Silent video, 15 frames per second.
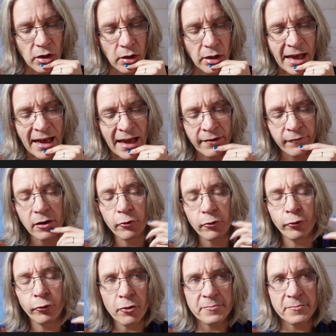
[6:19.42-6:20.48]
Having
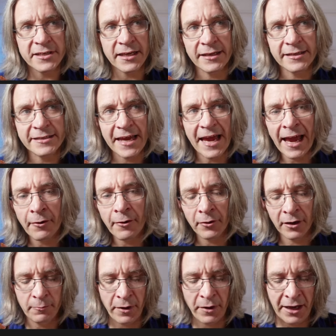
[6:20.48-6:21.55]
grouped it into
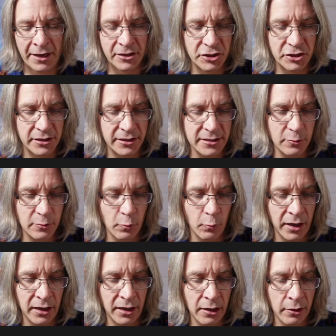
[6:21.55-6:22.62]
hourly batches,
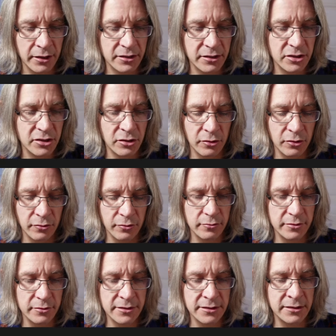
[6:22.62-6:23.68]
we're going
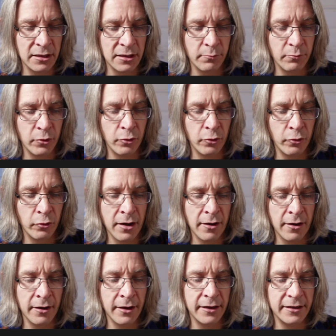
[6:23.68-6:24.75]
to
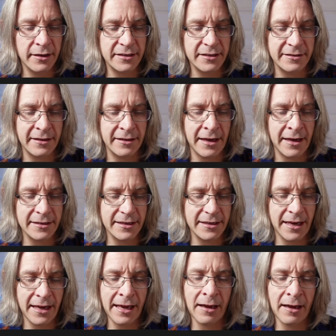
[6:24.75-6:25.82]
summarize that
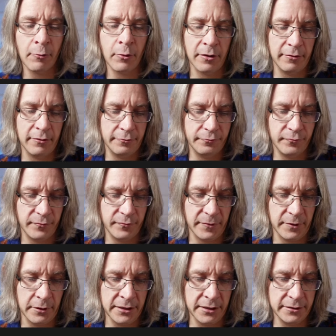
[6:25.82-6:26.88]
hour,
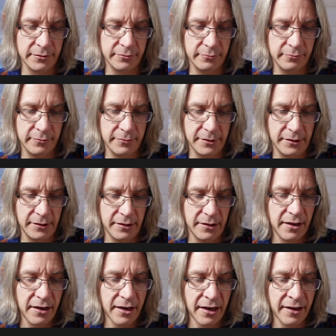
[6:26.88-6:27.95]
right?
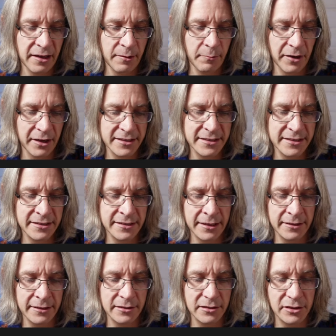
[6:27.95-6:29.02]
And then we're going to
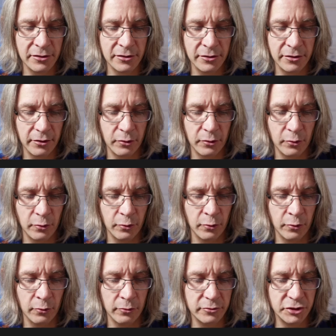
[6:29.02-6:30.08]
send to
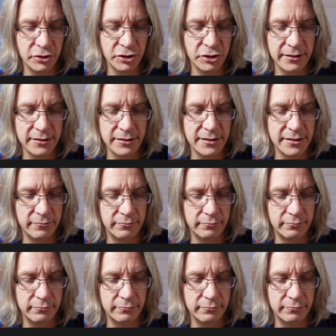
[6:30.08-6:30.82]
Google Sheets.